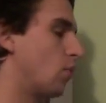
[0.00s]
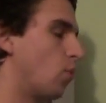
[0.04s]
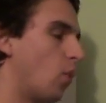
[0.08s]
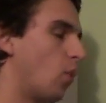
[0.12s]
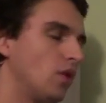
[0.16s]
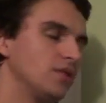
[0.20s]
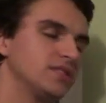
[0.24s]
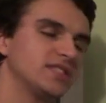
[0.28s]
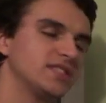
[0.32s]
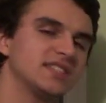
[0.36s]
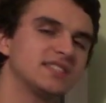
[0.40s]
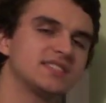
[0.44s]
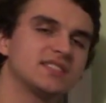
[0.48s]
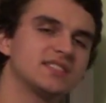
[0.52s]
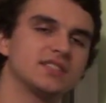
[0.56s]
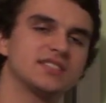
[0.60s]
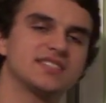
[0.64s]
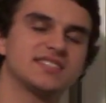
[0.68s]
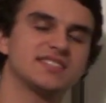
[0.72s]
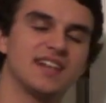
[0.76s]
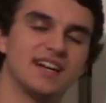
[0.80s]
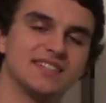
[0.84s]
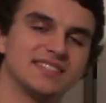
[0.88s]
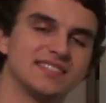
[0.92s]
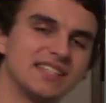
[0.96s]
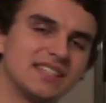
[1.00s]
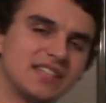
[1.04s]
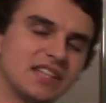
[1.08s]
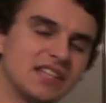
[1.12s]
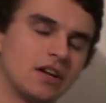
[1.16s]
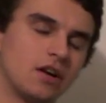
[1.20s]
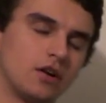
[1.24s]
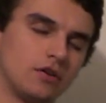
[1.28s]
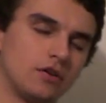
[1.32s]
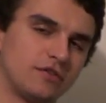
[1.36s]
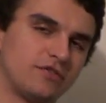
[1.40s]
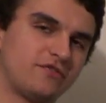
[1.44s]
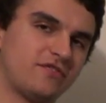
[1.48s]
wanted to study the
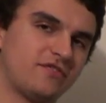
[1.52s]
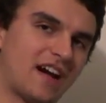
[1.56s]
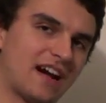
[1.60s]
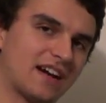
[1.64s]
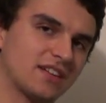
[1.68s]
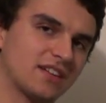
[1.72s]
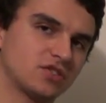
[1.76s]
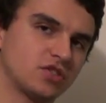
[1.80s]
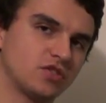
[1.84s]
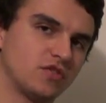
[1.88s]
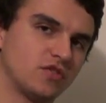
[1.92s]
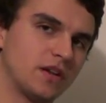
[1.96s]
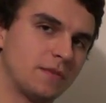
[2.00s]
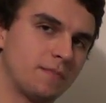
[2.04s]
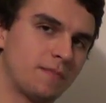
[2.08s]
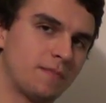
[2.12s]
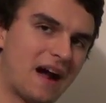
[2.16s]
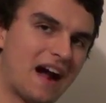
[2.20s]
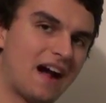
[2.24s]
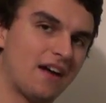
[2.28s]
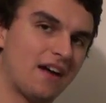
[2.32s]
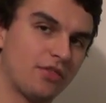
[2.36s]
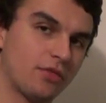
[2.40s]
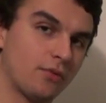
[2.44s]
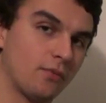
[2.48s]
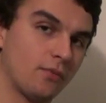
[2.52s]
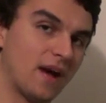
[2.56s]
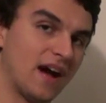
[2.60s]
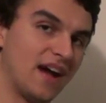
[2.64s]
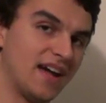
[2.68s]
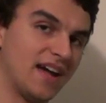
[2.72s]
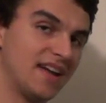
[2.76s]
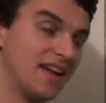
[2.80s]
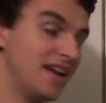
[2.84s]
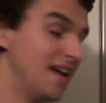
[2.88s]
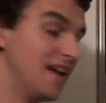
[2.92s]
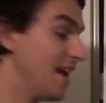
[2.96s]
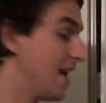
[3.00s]
olfactory
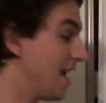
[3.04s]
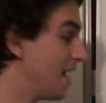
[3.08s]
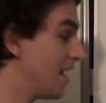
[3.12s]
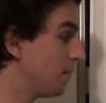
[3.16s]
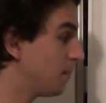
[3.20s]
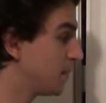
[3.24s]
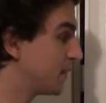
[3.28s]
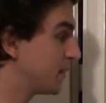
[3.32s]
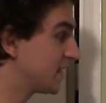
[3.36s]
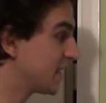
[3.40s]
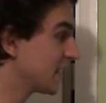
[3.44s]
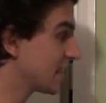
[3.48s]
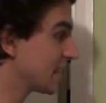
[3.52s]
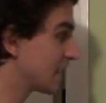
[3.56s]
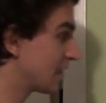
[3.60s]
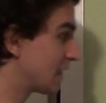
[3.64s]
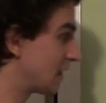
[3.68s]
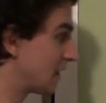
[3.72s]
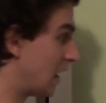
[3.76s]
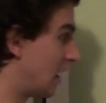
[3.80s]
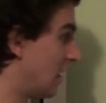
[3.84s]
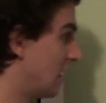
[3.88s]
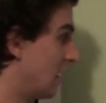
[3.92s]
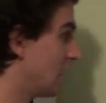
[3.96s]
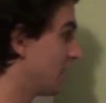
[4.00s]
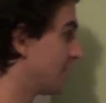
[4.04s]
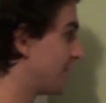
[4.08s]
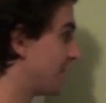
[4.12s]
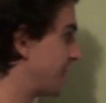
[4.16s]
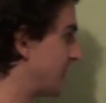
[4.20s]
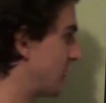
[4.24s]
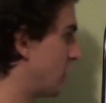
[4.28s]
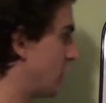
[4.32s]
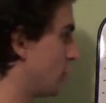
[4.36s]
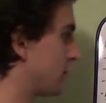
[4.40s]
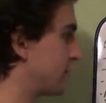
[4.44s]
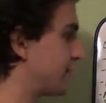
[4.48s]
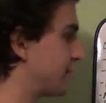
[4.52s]
pathway. In particular,
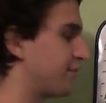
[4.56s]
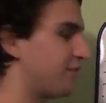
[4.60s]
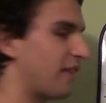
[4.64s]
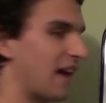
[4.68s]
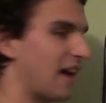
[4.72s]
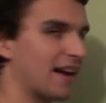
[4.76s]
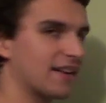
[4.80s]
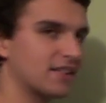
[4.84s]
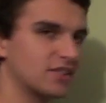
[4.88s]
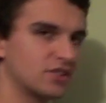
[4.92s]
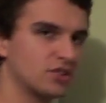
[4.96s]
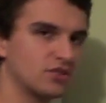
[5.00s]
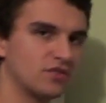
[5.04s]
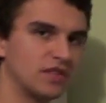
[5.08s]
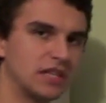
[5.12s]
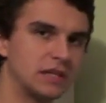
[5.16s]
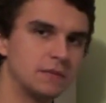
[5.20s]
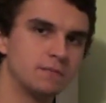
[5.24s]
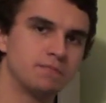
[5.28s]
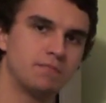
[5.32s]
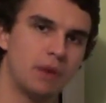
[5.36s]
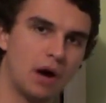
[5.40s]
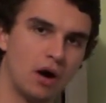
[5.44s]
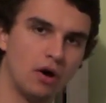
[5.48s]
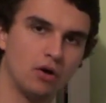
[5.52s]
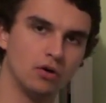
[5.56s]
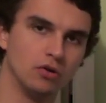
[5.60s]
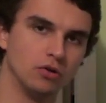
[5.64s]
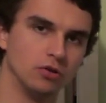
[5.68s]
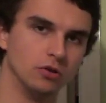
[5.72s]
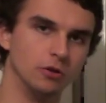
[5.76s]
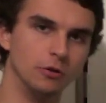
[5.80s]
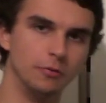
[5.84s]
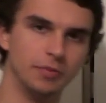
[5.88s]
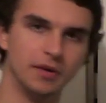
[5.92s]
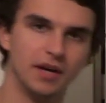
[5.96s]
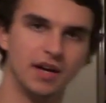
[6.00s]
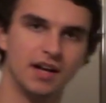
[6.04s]
the olfactory
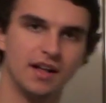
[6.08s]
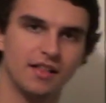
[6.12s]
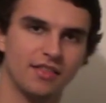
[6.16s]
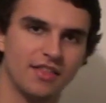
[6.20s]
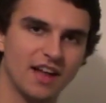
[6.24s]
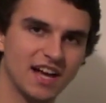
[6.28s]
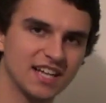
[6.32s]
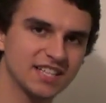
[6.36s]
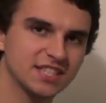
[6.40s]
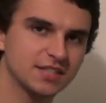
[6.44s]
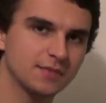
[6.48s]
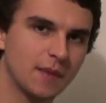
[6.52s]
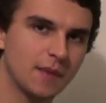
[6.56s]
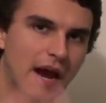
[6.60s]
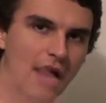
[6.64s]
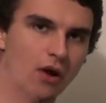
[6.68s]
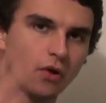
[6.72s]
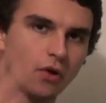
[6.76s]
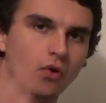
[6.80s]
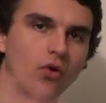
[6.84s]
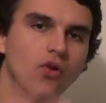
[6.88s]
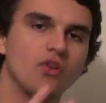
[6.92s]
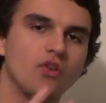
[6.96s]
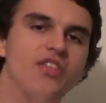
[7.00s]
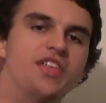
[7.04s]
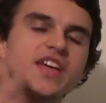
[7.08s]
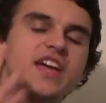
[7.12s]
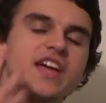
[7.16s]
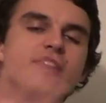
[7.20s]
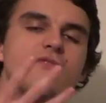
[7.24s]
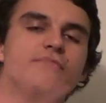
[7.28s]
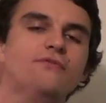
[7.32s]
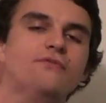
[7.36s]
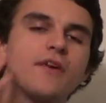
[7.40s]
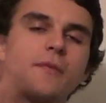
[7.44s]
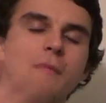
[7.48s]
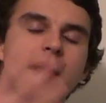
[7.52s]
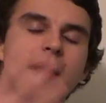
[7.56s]
bulb. That's where all the
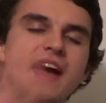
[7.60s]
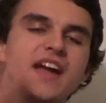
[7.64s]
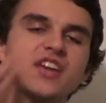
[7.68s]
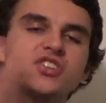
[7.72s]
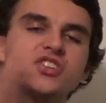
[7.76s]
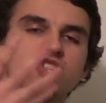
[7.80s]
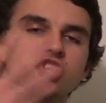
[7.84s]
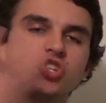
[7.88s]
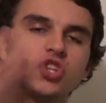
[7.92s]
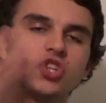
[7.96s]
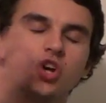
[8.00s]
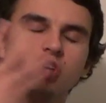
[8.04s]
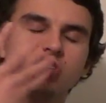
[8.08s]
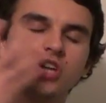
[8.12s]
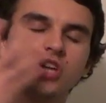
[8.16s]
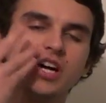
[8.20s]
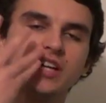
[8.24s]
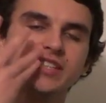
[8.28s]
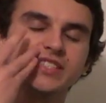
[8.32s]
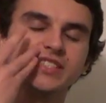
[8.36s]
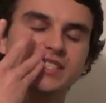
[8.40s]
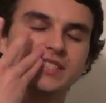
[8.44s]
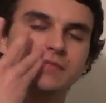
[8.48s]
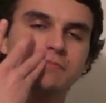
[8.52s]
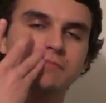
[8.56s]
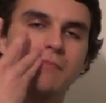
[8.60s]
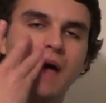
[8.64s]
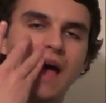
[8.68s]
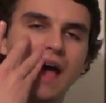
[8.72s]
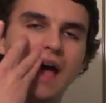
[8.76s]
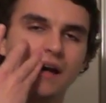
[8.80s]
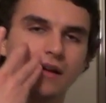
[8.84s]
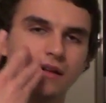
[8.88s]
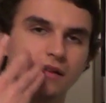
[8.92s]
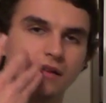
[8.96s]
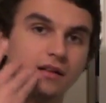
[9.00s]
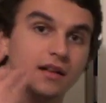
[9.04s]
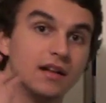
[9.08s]
information on our
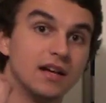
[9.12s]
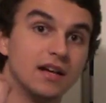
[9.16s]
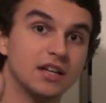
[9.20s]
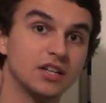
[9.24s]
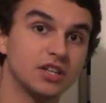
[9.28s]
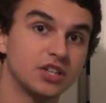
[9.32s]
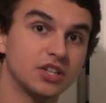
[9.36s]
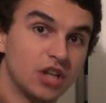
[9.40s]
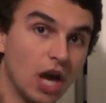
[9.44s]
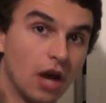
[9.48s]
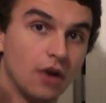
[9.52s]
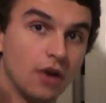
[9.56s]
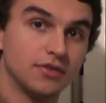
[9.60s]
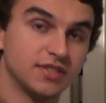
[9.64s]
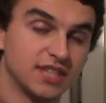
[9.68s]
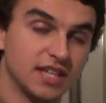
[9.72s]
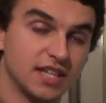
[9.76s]
smell goes